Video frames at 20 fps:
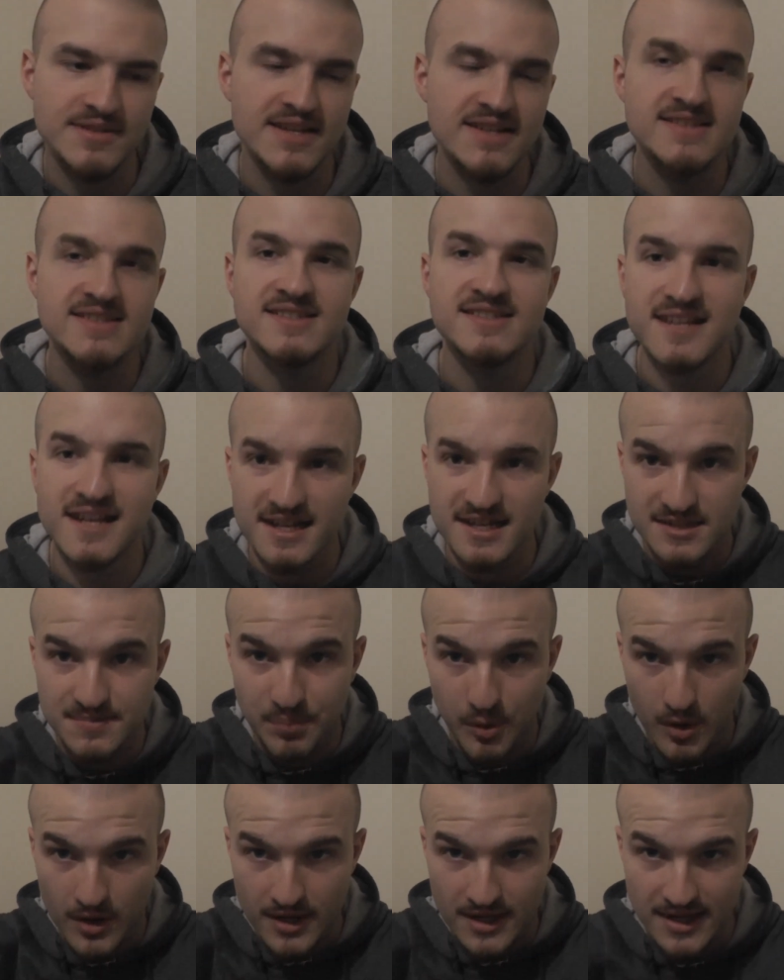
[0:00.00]
They're
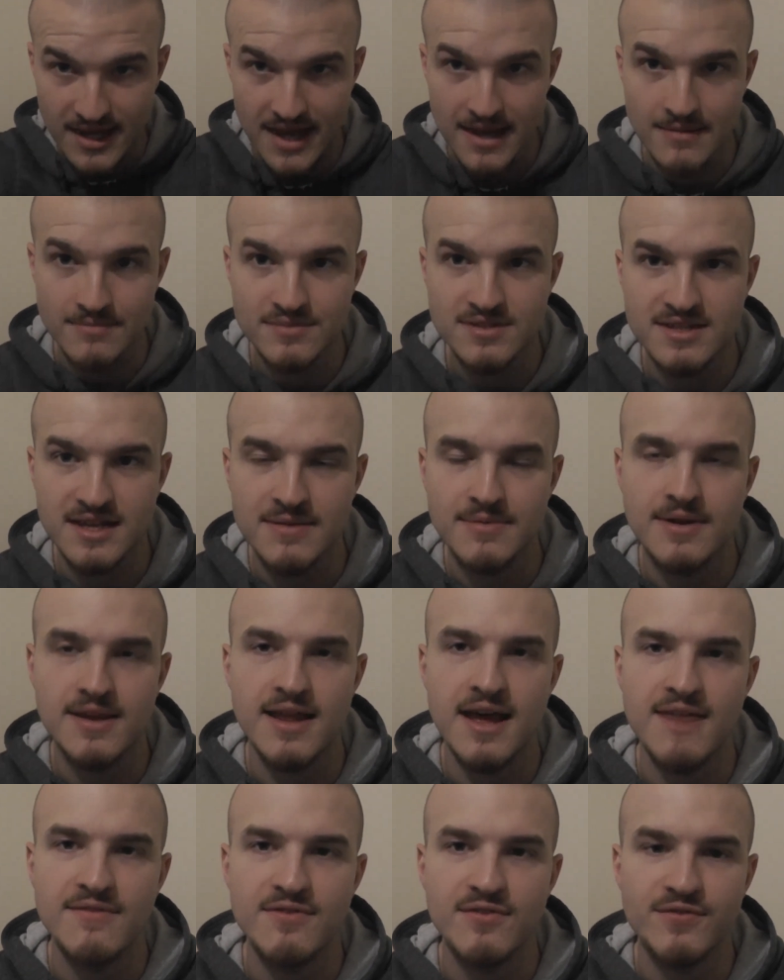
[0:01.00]
6-point games. They
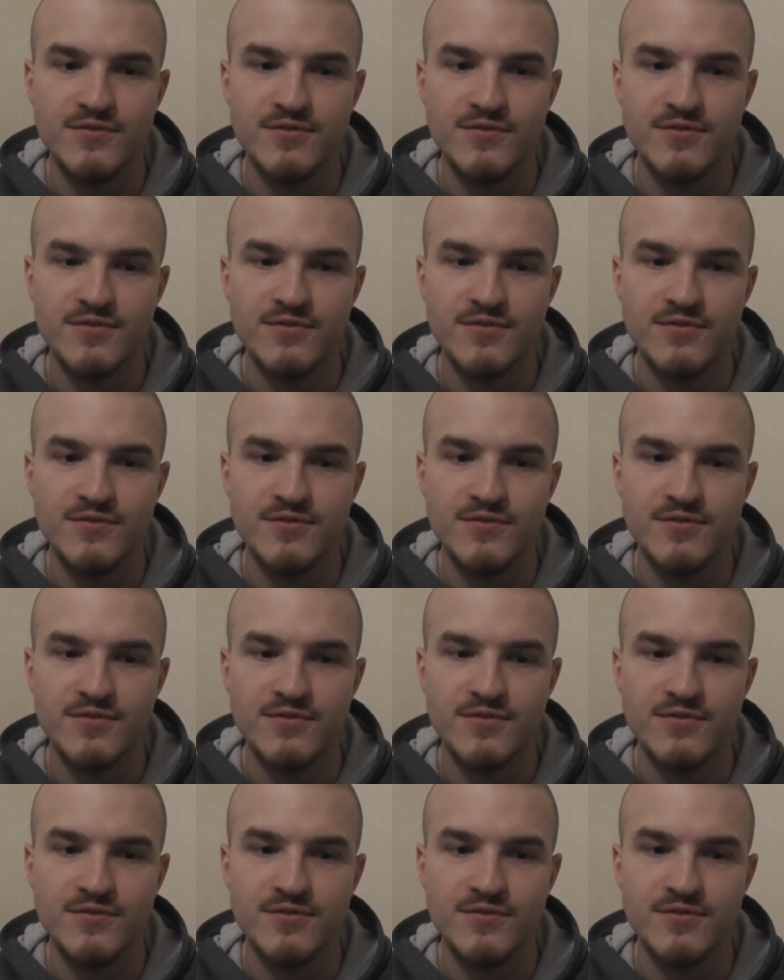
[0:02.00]
have